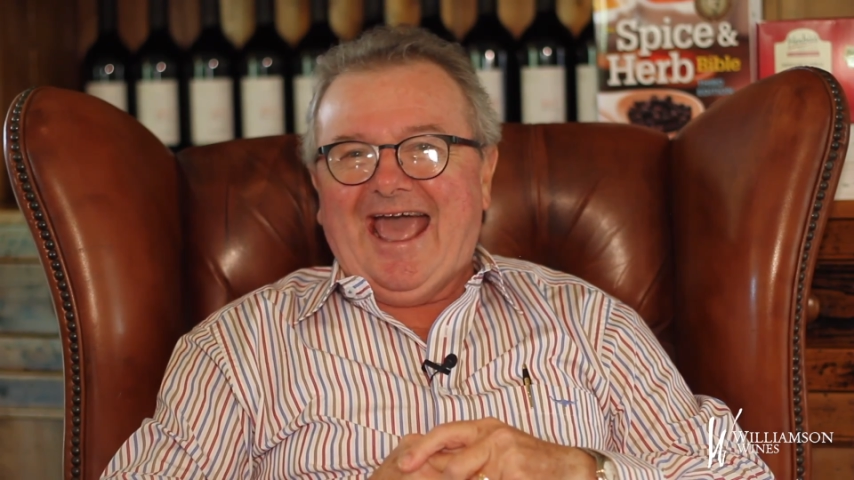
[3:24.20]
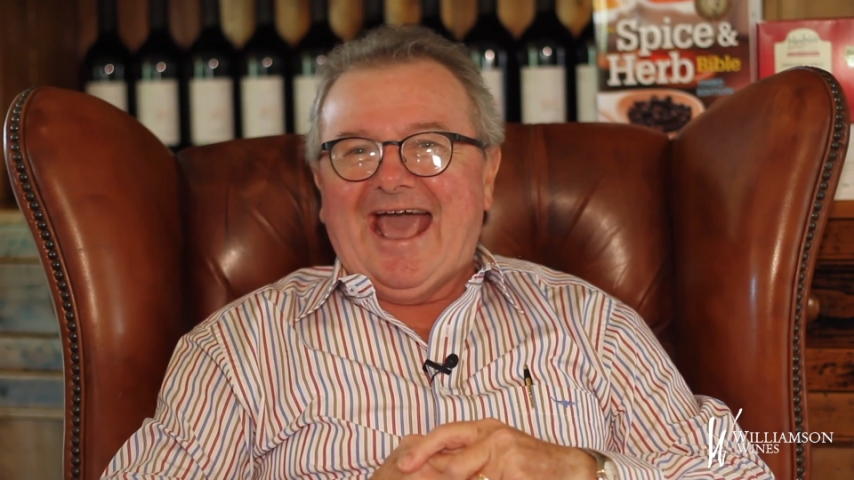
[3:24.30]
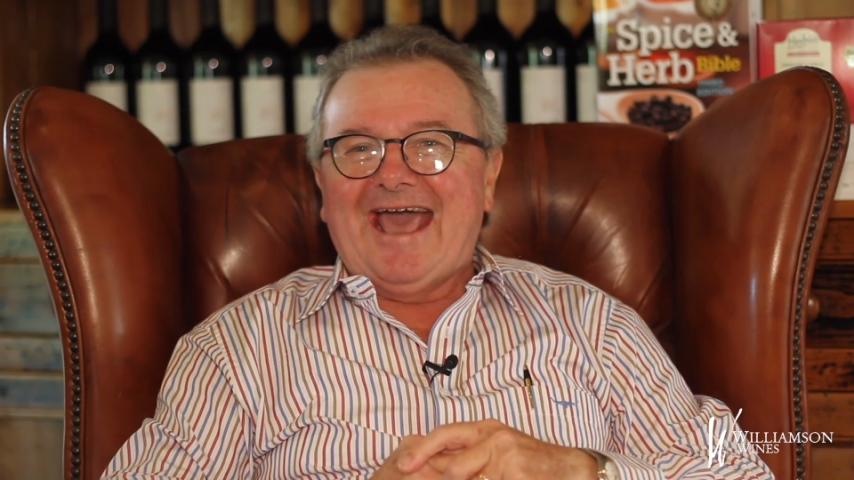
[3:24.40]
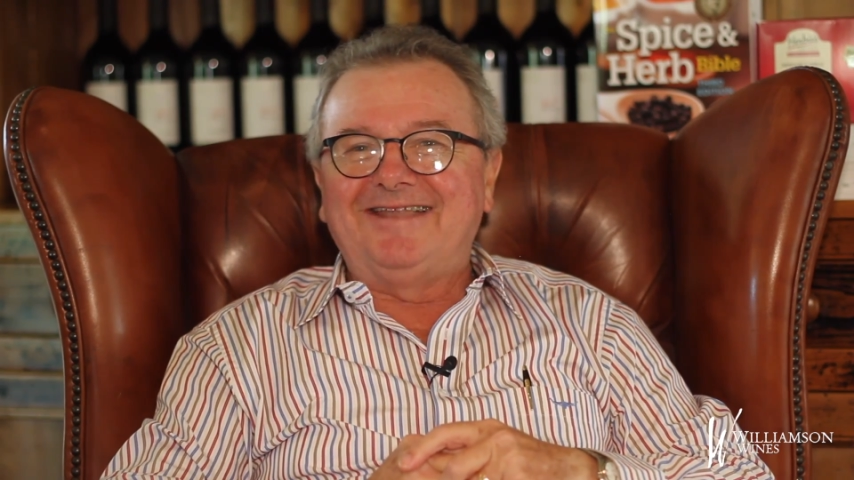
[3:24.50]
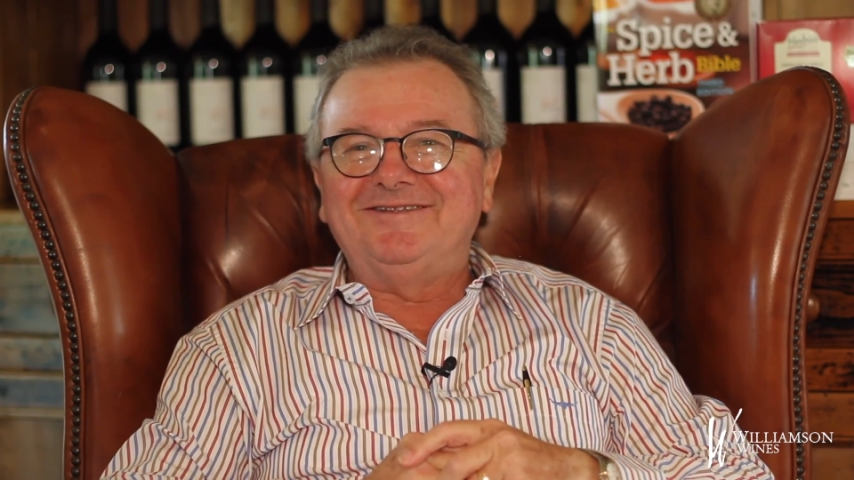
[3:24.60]

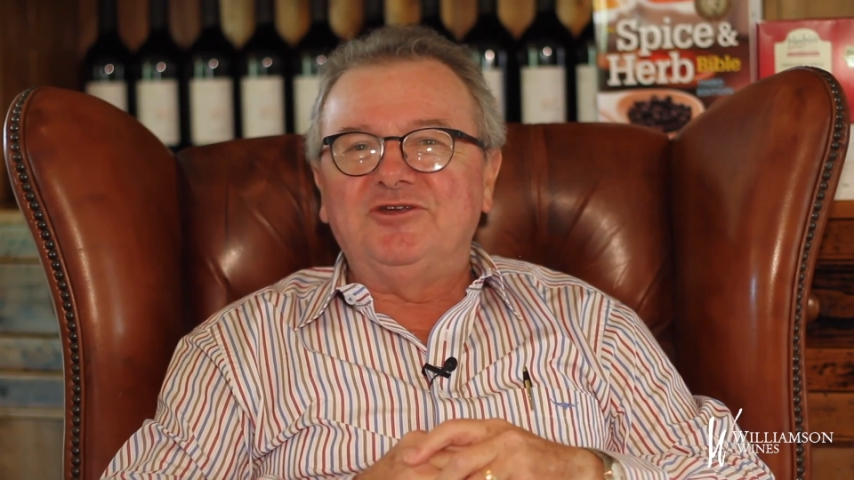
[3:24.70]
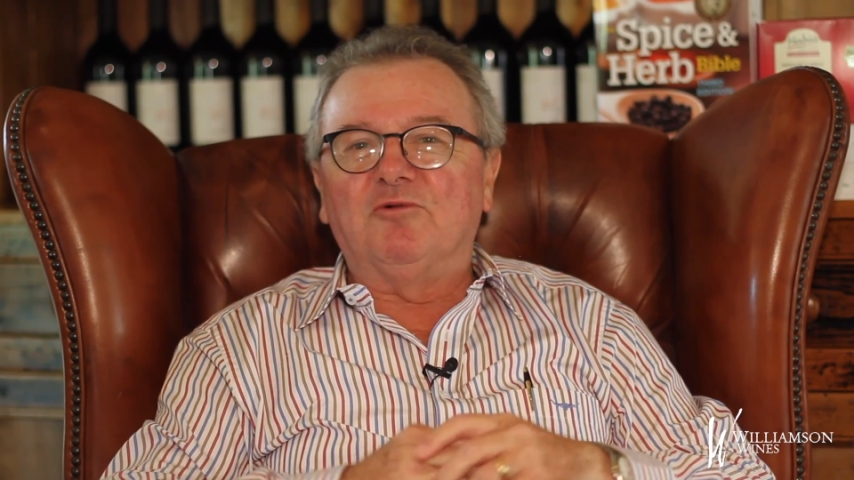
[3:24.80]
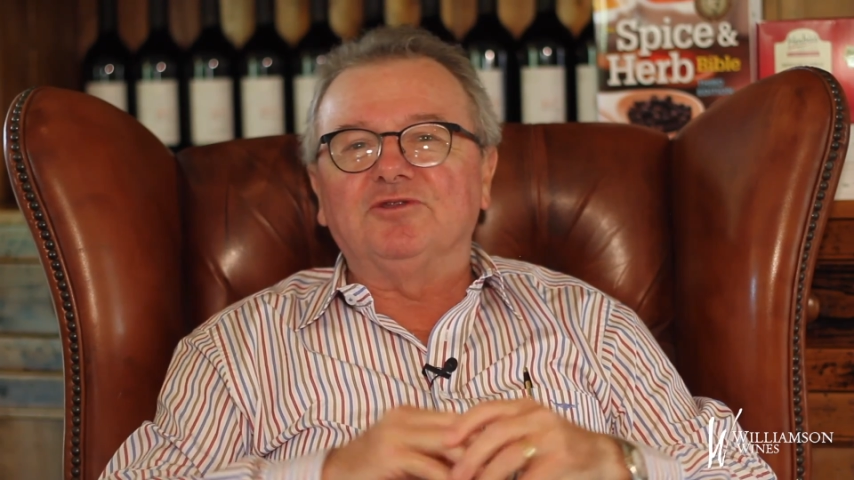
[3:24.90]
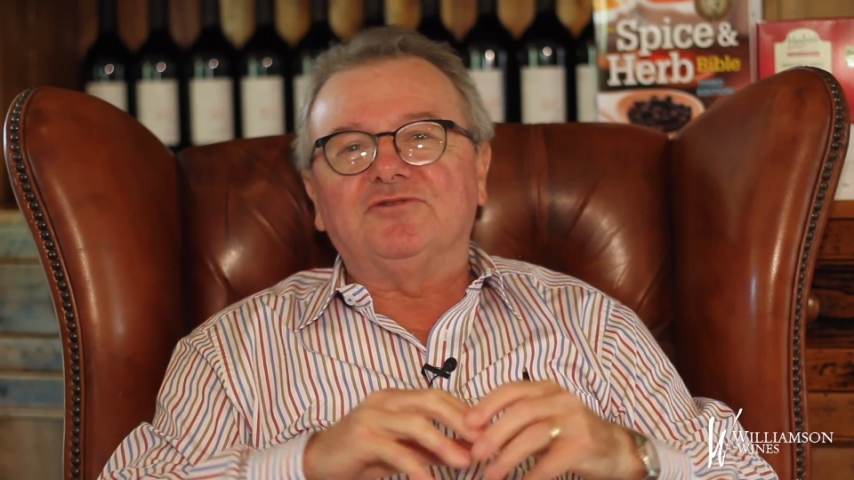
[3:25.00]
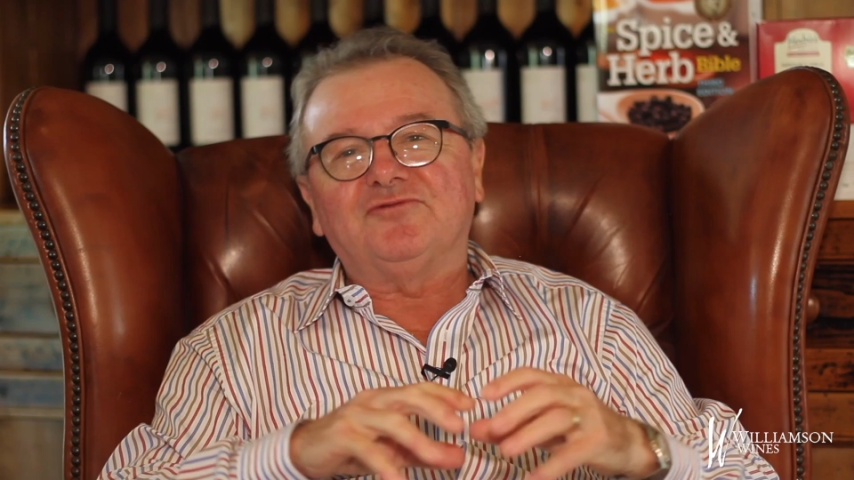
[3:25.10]
and you
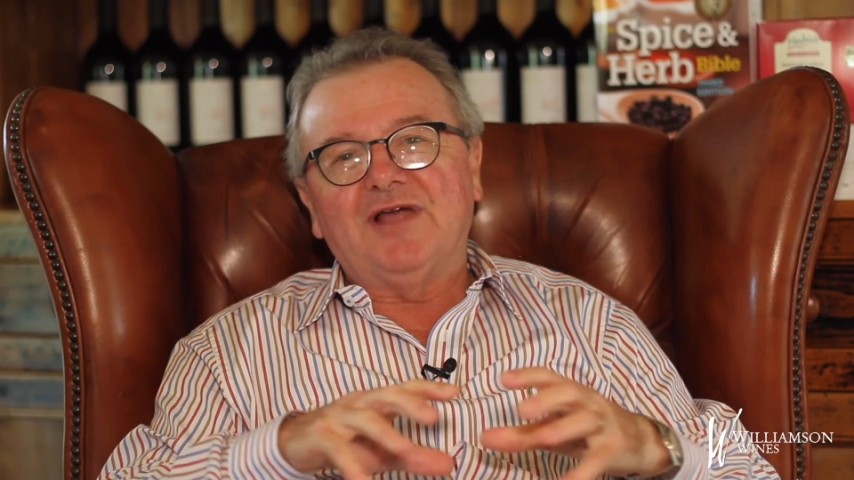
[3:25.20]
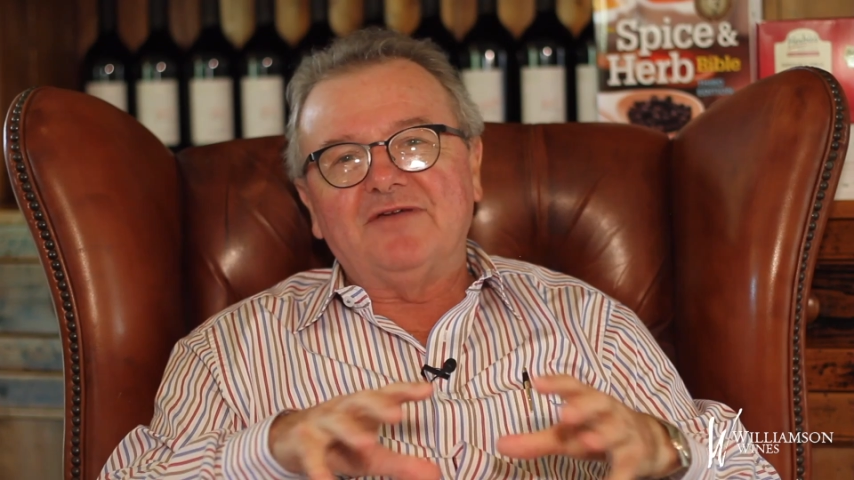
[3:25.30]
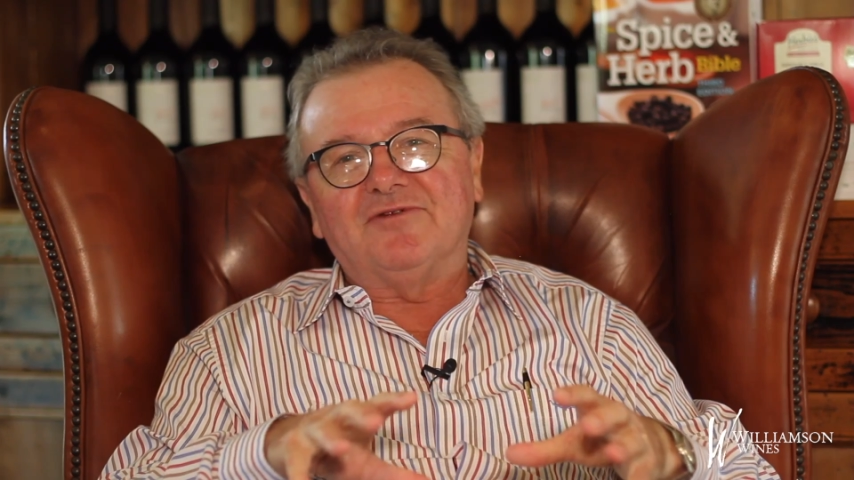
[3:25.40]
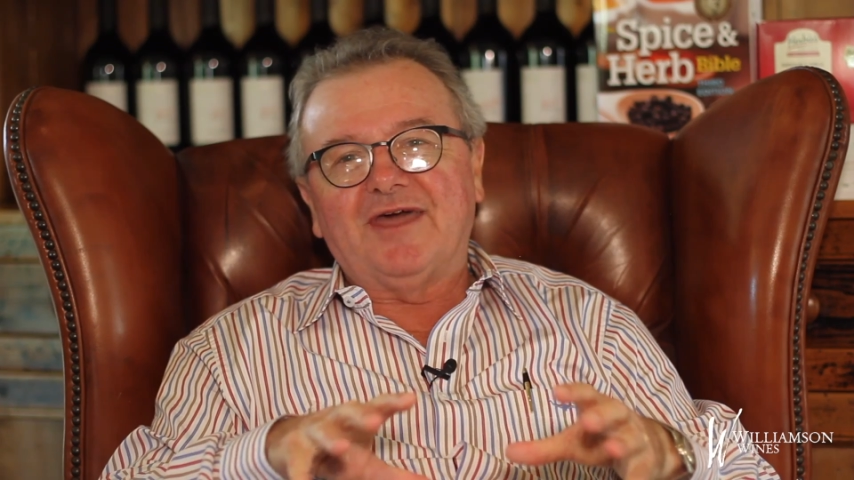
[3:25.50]
want to flavour